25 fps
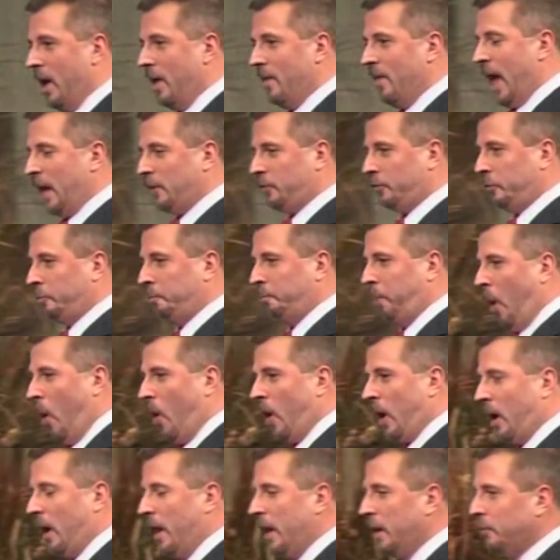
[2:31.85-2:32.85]
that
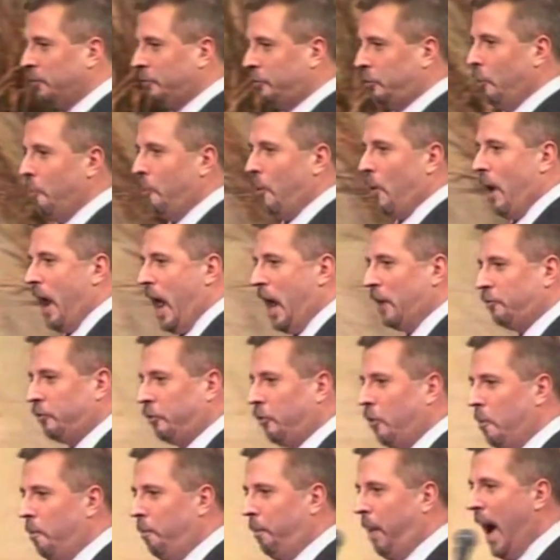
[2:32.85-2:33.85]
sparkling
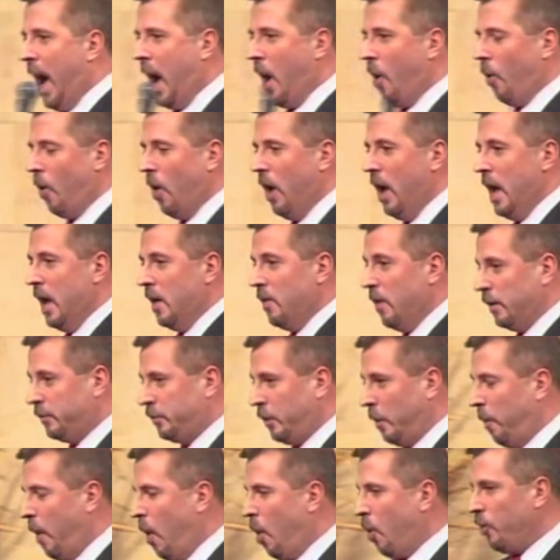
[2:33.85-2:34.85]
supernatural power that's
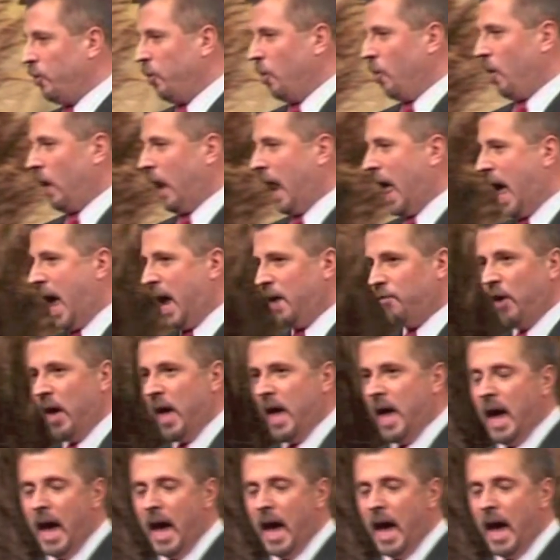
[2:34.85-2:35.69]
upon your life